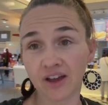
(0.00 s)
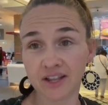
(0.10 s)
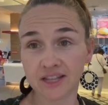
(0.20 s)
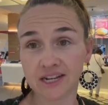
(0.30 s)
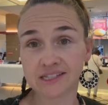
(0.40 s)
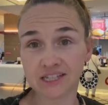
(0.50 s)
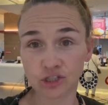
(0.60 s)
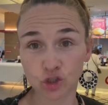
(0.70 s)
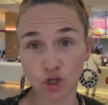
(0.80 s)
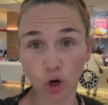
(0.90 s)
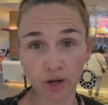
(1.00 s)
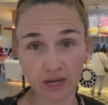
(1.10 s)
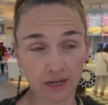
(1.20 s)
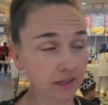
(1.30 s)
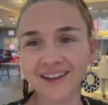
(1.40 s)
fun that it says
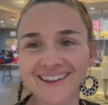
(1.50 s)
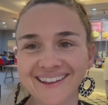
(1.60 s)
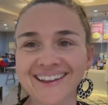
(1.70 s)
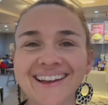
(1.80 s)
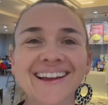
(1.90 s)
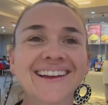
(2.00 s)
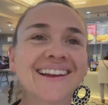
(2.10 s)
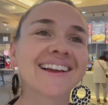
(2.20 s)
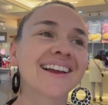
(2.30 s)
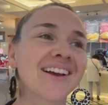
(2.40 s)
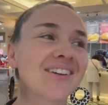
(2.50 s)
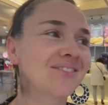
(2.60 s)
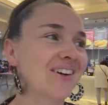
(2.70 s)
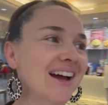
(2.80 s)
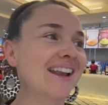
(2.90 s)
choking.
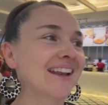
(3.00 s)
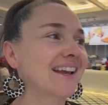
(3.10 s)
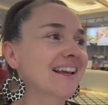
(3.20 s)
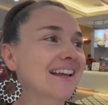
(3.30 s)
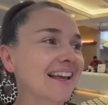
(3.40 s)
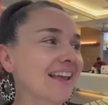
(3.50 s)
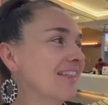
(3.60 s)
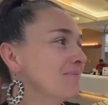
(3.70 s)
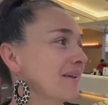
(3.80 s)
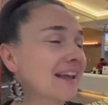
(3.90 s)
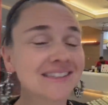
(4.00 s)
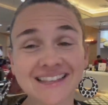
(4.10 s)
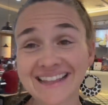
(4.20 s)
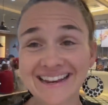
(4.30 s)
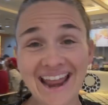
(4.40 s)
But because
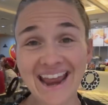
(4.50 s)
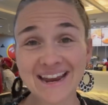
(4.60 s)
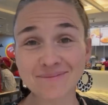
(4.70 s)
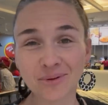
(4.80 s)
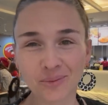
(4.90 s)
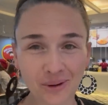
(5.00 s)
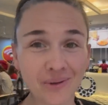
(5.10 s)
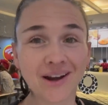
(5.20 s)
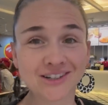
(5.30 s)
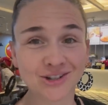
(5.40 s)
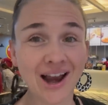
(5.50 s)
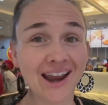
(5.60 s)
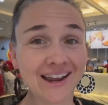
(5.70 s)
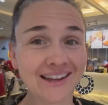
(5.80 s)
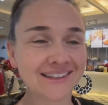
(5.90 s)
of the name, we want to try
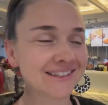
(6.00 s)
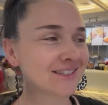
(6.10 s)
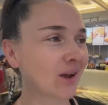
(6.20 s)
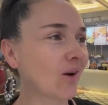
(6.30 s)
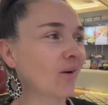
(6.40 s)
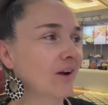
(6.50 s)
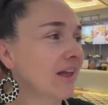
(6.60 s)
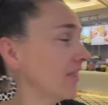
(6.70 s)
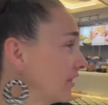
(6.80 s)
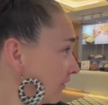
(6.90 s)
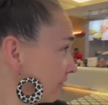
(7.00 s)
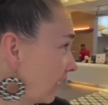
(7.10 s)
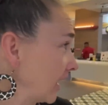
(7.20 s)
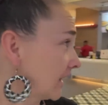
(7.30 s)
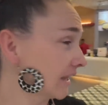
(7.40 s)
it. So they're
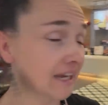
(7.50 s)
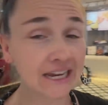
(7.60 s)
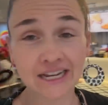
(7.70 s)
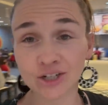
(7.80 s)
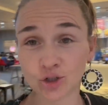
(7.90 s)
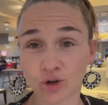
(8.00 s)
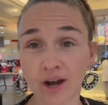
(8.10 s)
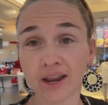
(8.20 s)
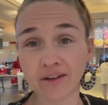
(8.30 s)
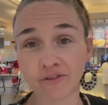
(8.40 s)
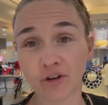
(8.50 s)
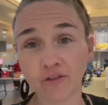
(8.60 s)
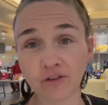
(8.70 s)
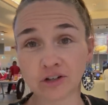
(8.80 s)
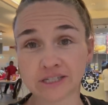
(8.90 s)
finally trying it for the
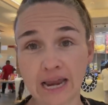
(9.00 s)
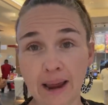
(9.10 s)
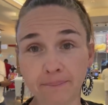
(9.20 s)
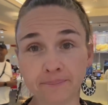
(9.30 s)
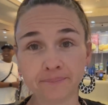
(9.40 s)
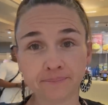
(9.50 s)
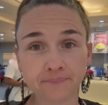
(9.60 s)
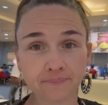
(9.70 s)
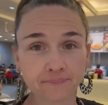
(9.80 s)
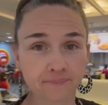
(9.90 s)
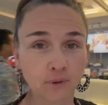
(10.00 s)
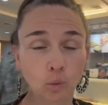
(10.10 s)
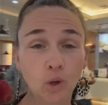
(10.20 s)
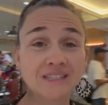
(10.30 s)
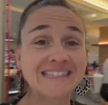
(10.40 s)
first time.
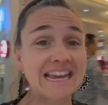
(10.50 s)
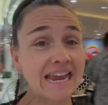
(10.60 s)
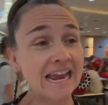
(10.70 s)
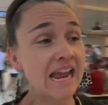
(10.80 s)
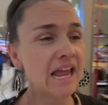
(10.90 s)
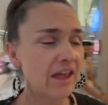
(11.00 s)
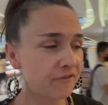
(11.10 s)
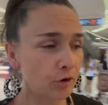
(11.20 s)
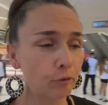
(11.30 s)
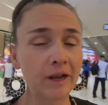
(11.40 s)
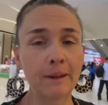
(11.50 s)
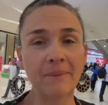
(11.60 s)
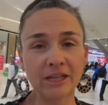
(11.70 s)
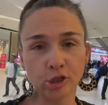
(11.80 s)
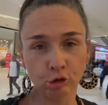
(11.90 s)
We'll see if if it really
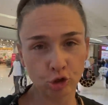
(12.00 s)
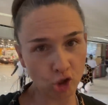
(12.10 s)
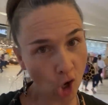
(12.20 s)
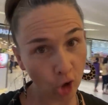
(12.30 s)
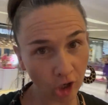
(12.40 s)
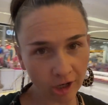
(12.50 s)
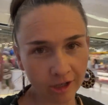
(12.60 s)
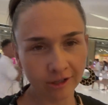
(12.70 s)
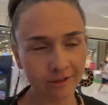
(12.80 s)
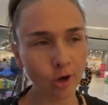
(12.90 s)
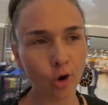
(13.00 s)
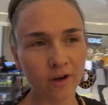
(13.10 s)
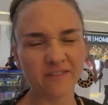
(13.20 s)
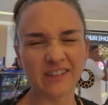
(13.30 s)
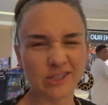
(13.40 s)
makes you choke or
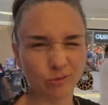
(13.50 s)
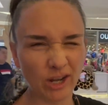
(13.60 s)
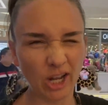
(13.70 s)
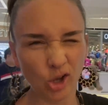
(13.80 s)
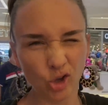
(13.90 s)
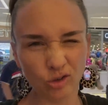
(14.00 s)
if it's really good.